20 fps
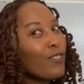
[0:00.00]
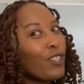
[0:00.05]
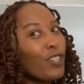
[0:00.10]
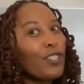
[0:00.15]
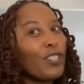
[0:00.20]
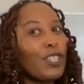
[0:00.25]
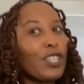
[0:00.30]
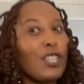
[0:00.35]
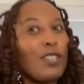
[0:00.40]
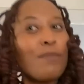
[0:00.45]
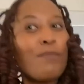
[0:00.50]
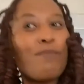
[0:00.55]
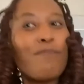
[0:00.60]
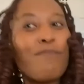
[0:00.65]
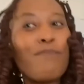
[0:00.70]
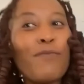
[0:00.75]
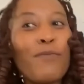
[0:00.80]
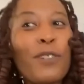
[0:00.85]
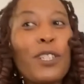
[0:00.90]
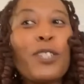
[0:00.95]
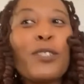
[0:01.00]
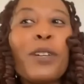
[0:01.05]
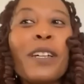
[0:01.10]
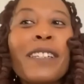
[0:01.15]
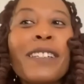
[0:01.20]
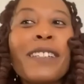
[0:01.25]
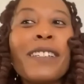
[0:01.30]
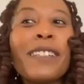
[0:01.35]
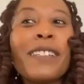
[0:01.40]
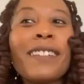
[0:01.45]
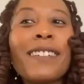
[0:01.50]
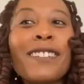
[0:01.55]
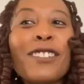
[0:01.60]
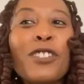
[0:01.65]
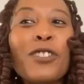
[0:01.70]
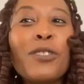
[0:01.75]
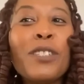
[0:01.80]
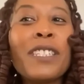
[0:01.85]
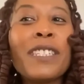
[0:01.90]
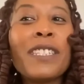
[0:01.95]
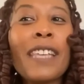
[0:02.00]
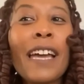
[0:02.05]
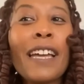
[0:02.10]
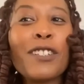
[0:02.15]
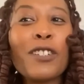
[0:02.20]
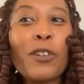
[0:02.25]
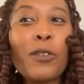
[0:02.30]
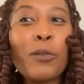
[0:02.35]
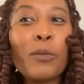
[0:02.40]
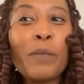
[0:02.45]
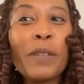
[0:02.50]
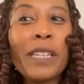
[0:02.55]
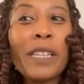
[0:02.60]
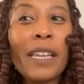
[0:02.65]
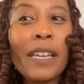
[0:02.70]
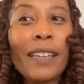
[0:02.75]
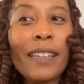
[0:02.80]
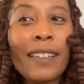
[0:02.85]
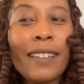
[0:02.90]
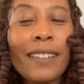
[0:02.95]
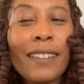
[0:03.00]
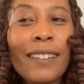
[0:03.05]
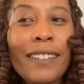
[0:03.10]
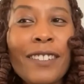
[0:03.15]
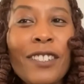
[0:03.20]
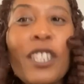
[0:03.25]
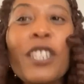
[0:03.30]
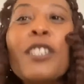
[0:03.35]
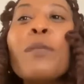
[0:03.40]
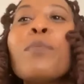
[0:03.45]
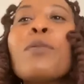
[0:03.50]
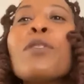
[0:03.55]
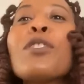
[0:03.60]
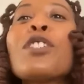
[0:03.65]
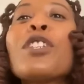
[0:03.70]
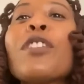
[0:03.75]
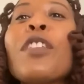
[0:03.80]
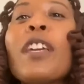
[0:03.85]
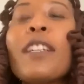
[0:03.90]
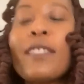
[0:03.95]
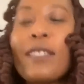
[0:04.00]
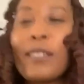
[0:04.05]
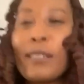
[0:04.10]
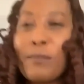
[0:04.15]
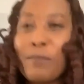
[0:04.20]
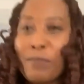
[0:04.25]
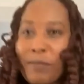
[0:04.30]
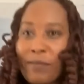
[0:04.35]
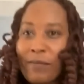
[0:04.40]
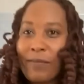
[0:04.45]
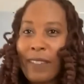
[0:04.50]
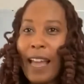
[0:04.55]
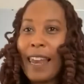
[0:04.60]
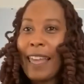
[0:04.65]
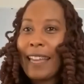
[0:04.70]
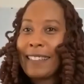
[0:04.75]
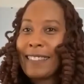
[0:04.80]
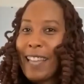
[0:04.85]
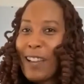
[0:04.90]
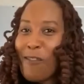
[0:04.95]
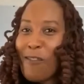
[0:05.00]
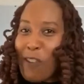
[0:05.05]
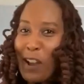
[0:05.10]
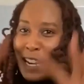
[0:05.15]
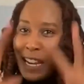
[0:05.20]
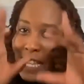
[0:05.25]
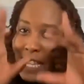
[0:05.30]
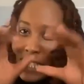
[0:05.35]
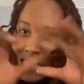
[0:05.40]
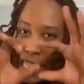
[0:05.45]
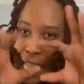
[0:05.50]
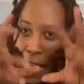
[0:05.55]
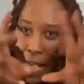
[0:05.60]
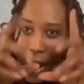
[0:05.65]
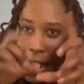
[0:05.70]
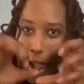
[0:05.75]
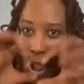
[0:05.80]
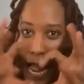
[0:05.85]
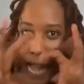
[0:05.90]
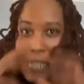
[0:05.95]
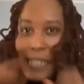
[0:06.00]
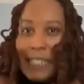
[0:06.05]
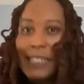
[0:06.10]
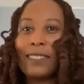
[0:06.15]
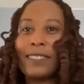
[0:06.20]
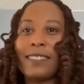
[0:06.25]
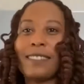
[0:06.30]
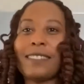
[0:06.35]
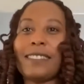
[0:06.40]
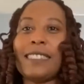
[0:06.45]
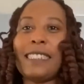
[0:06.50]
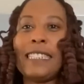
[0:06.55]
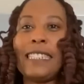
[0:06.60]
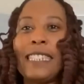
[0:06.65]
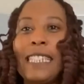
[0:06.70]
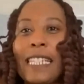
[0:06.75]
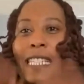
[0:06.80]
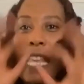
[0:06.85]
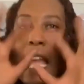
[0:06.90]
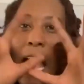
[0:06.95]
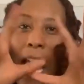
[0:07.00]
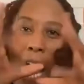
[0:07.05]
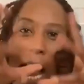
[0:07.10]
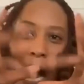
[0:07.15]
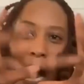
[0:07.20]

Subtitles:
Dirty, which one? You decide. Dirty, pretty things. I like that one. It's.